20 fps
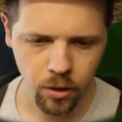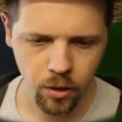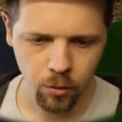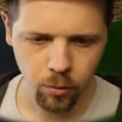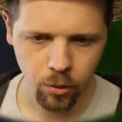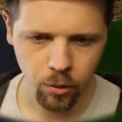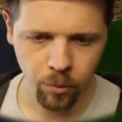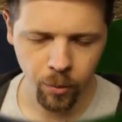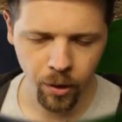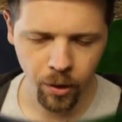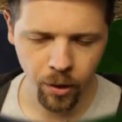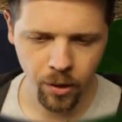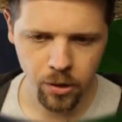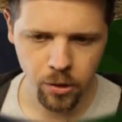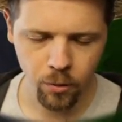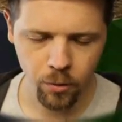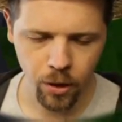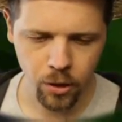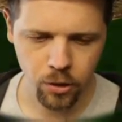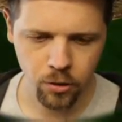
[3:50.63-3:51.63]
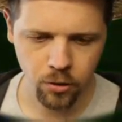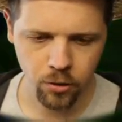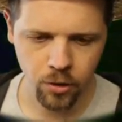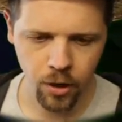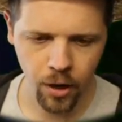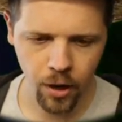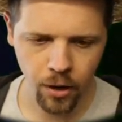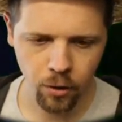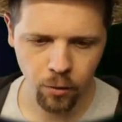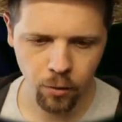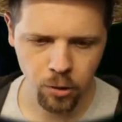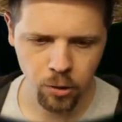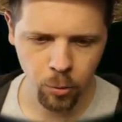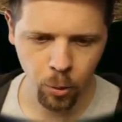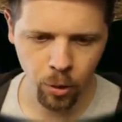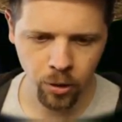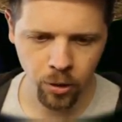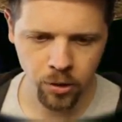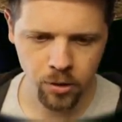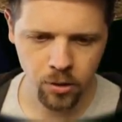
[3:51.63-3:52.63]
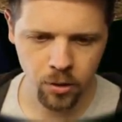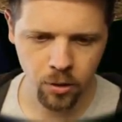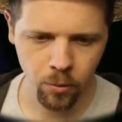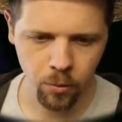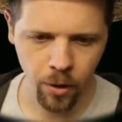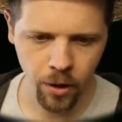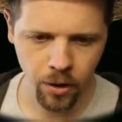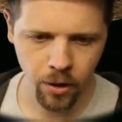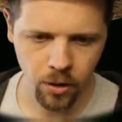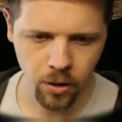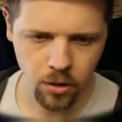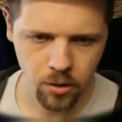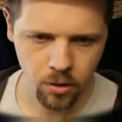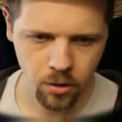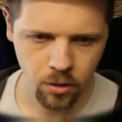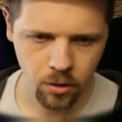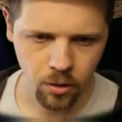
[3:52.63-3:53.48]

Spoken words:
We can make this directional sign. It always points to the right.